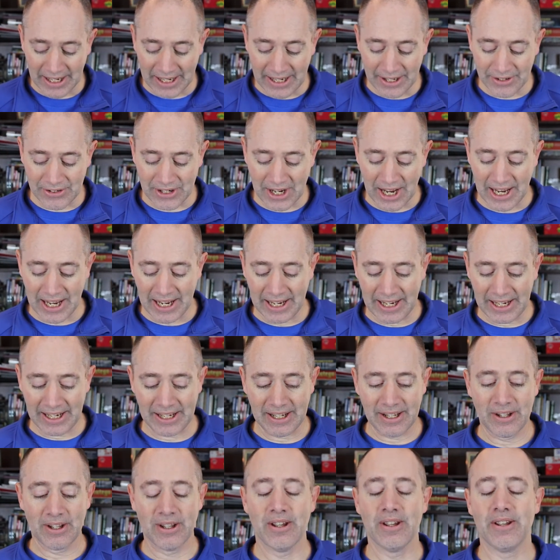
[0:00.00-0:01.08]
is
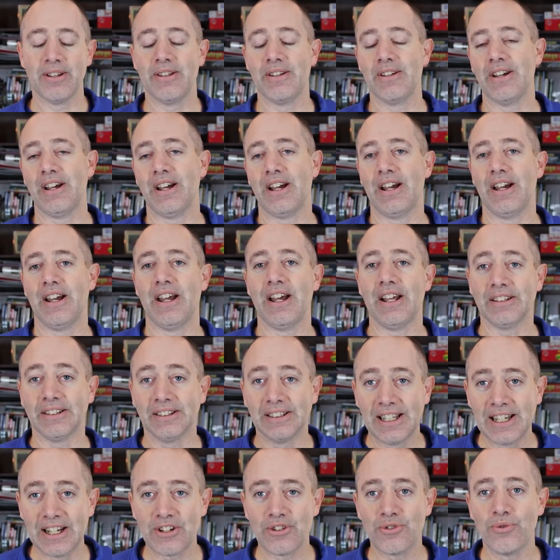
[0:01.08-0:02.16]
a
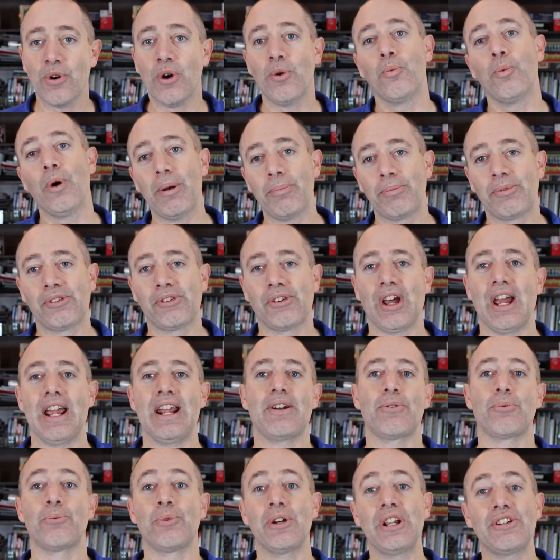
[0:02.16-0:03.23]
link to a
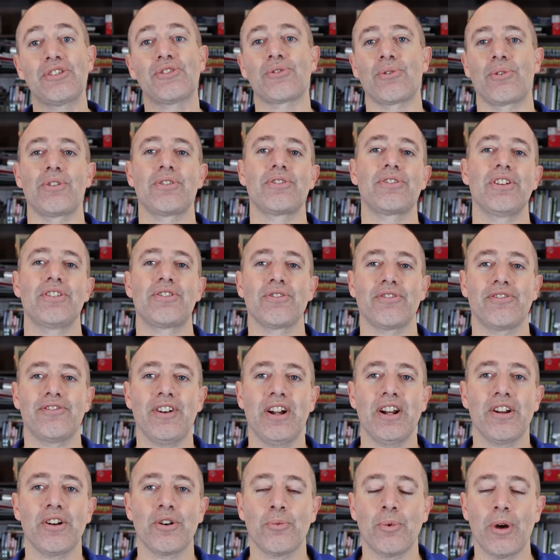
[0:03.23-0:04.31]
website, a resource that you'll
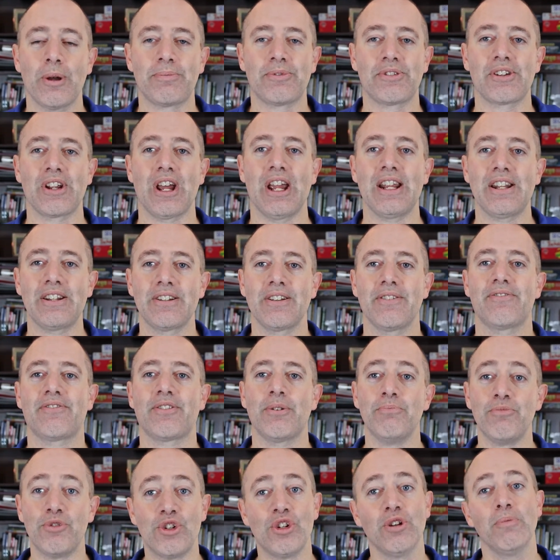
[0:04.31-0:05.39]
find on a website
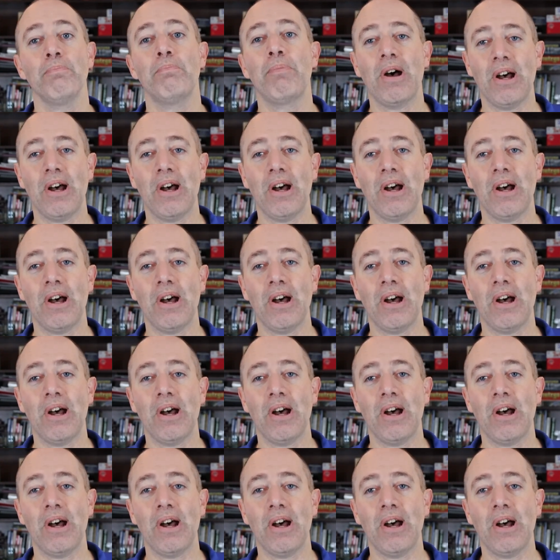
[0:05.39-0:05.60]
from Jim